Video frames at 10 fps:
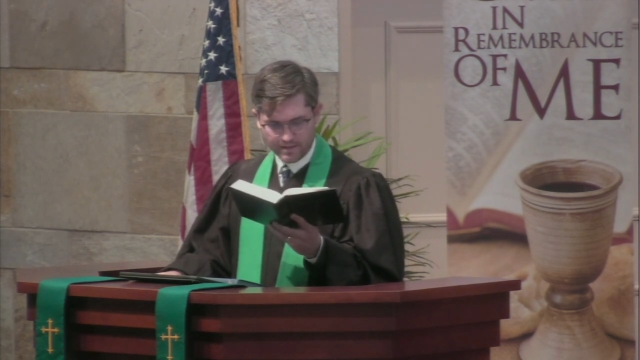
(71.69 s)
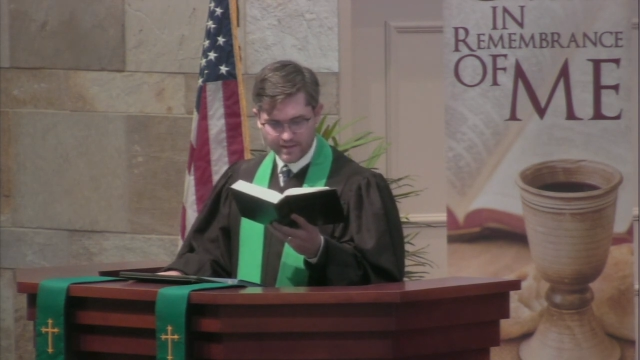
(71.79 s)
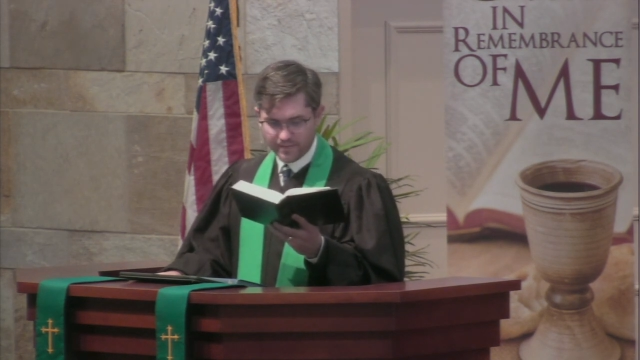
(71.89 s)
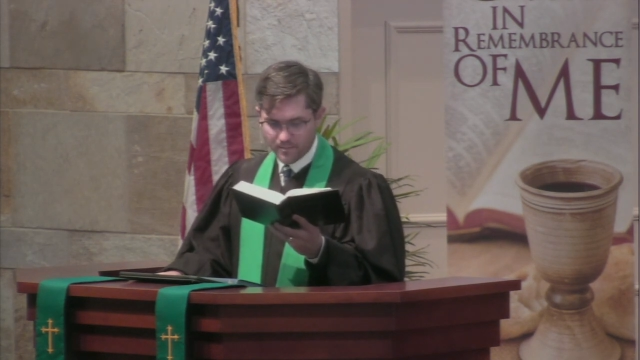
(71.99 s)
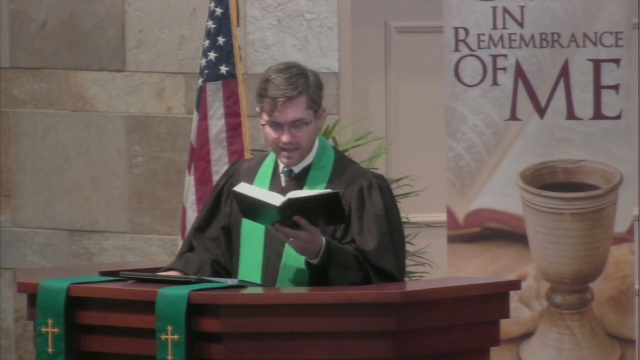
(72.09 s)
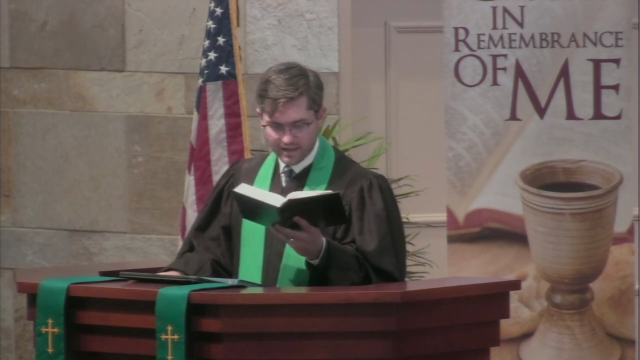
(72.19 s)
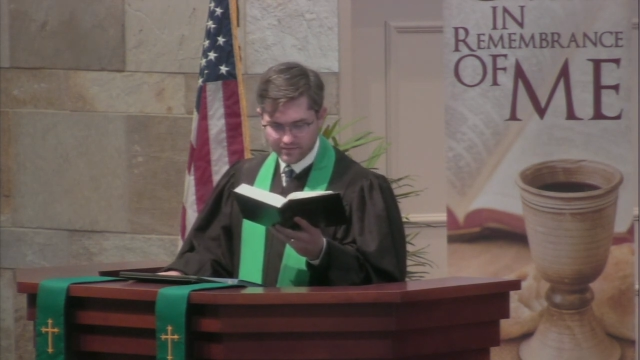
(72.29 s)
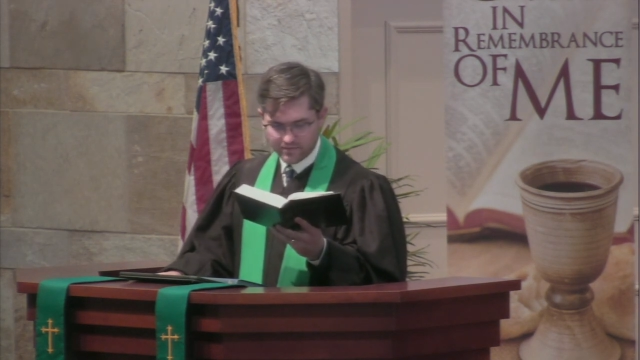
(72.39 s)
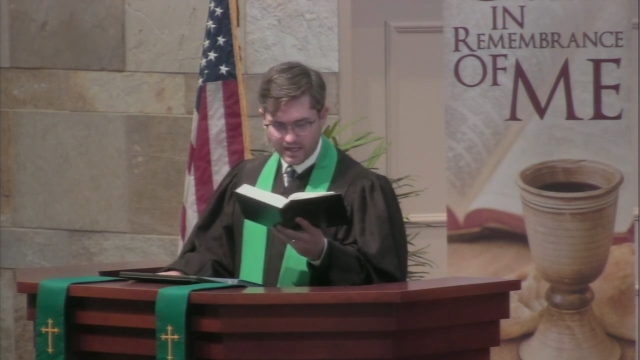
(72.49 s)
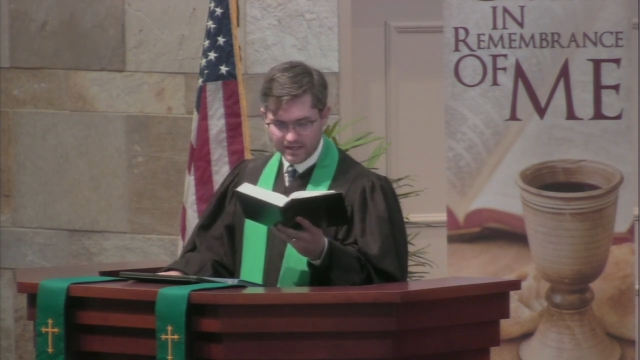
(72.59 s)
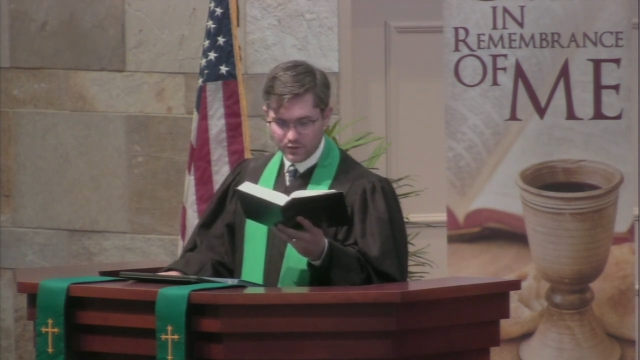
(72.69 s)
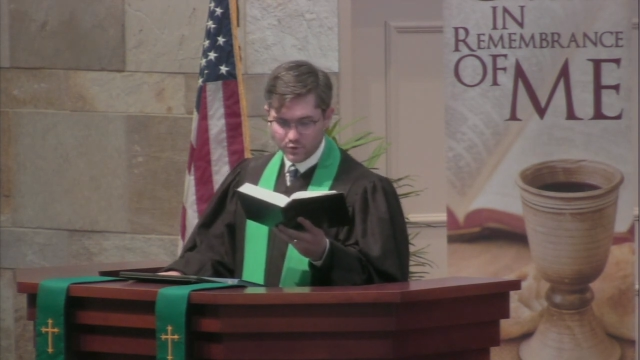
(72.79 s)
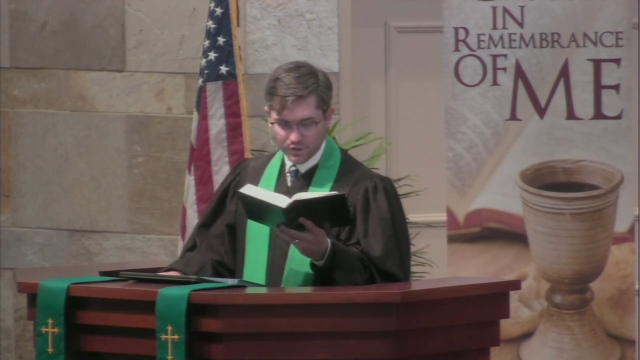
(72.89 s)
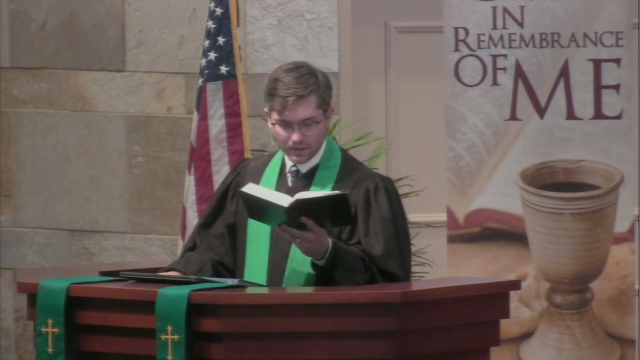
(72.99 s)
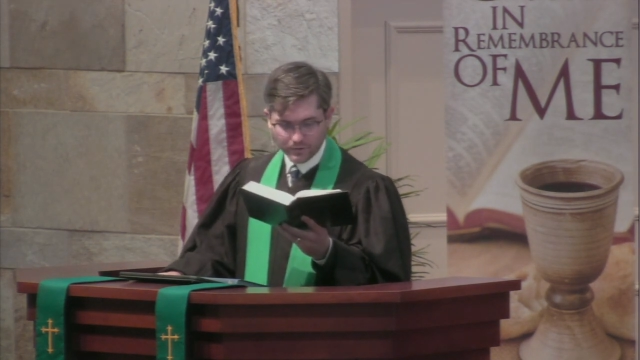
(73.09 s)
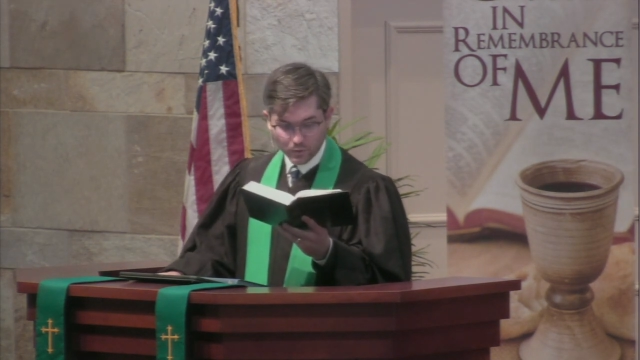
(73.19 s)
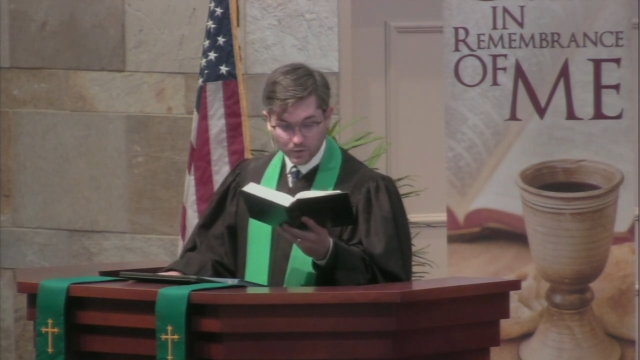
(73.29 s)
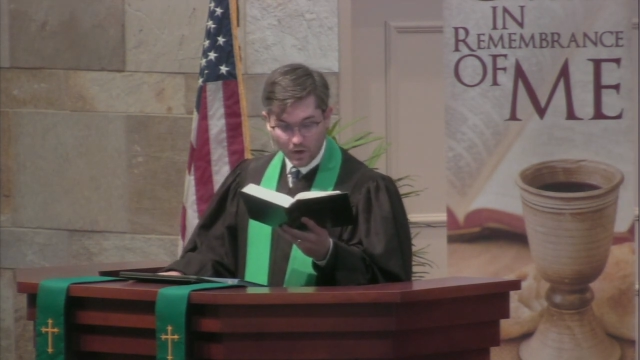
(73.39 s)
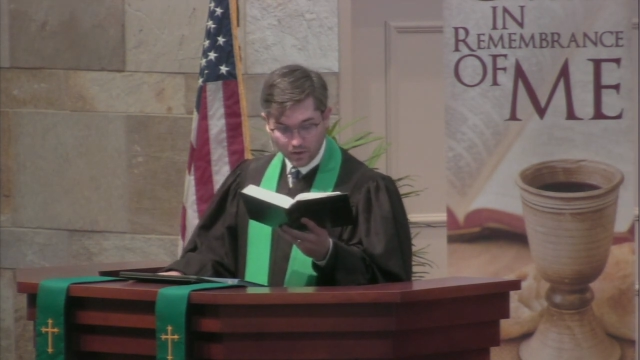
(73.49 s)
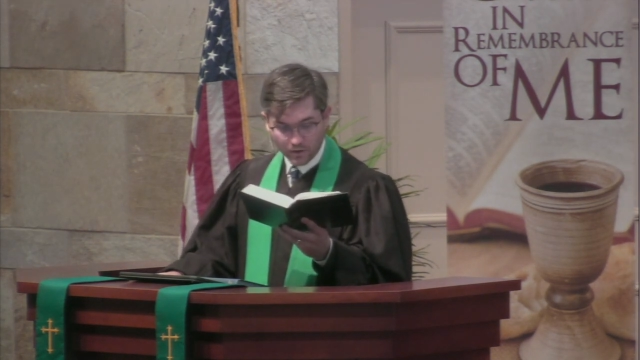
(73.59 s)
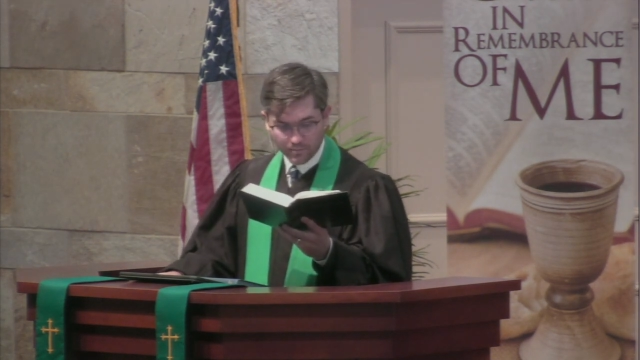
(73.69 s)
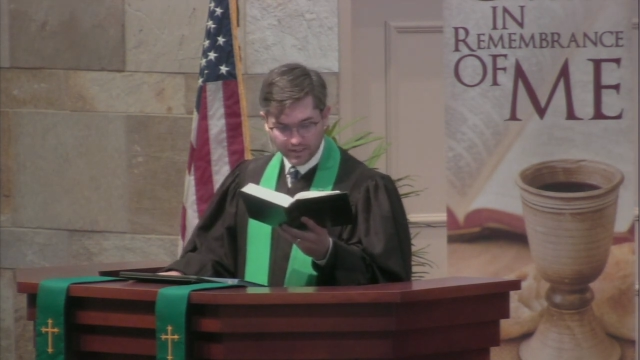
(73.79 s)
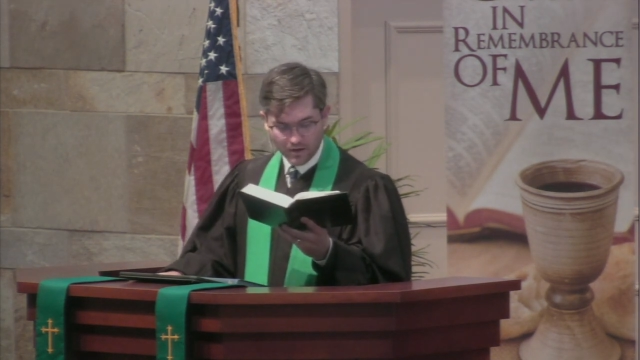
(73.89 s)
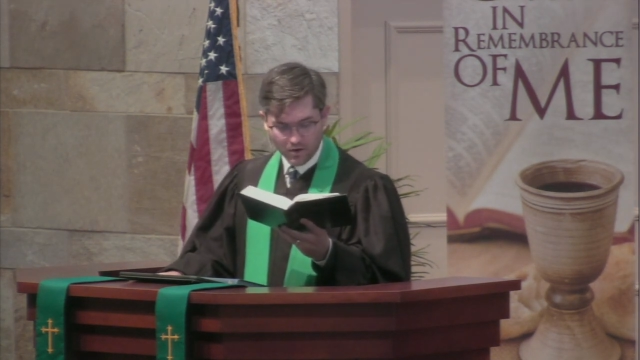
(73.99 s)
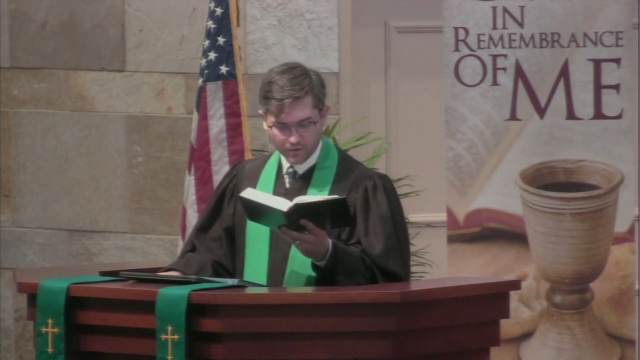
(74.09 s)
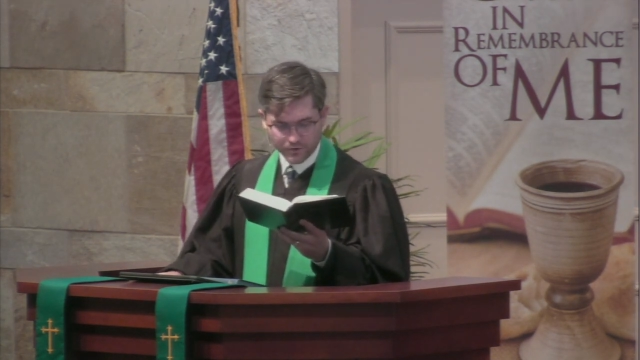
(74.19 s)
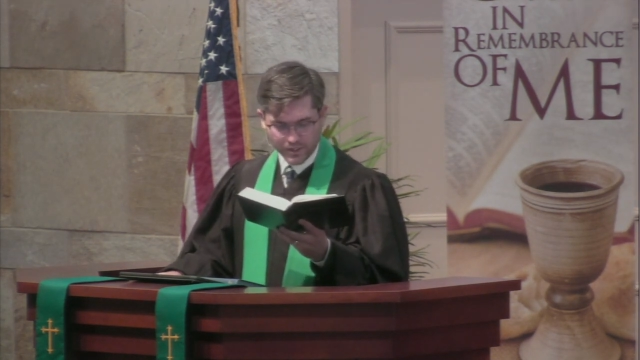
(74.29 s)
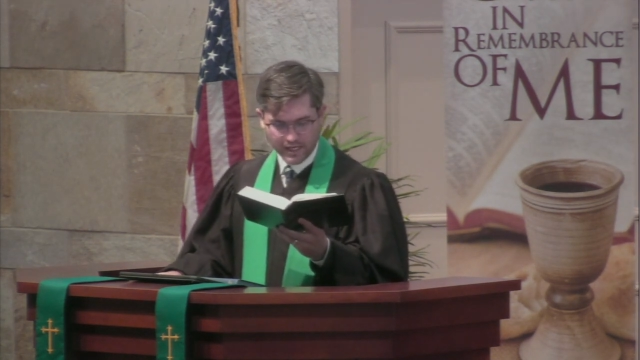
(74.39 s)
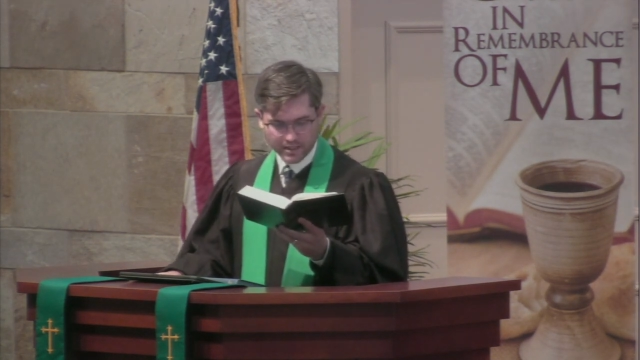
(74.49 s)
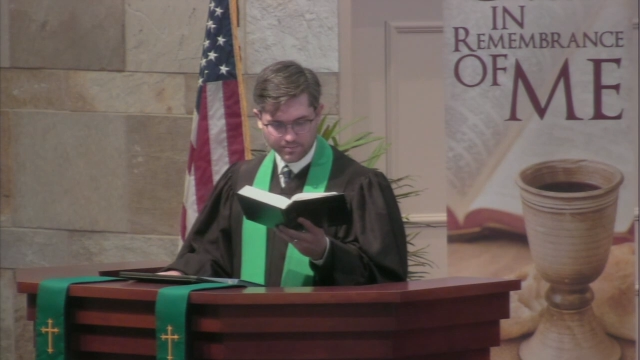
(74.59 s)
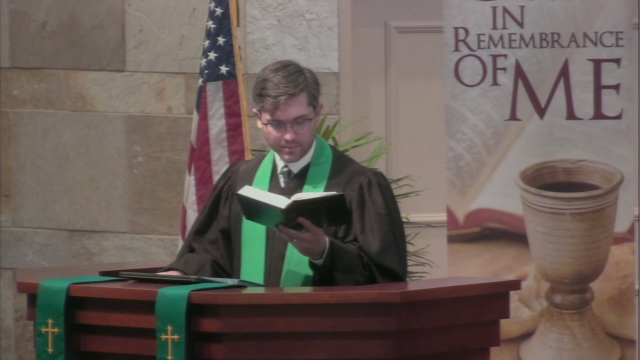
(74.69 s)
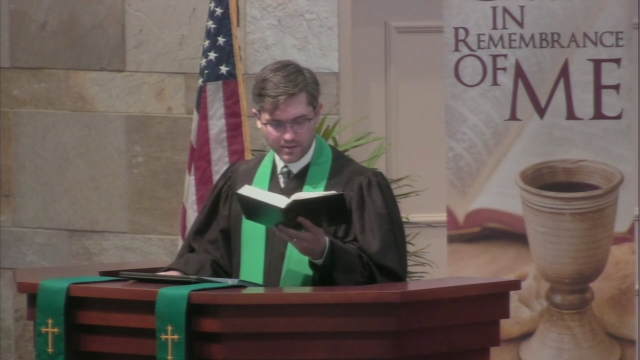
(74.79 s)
Then the man said, "You shall no longer be called Jacob,